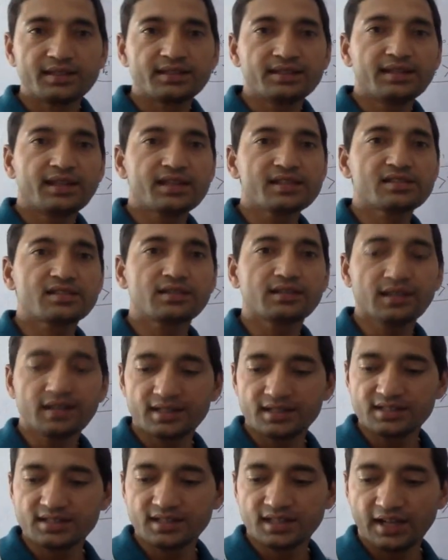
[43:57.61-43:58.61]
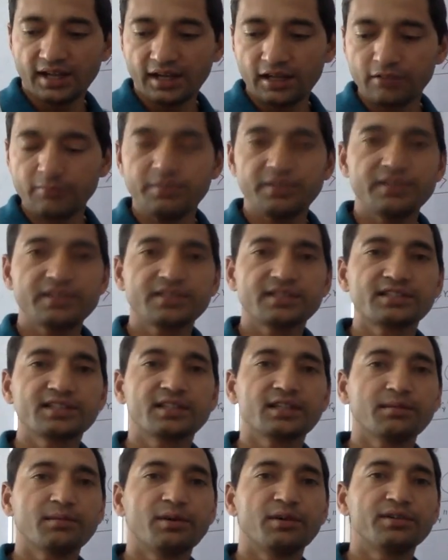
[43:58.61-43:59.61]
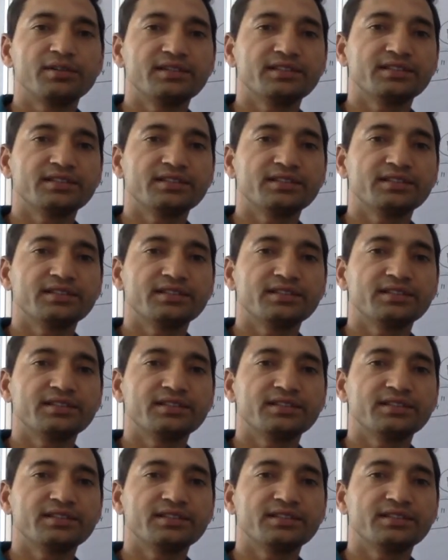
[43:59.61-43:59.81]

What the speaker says: the next class, I will be discussing about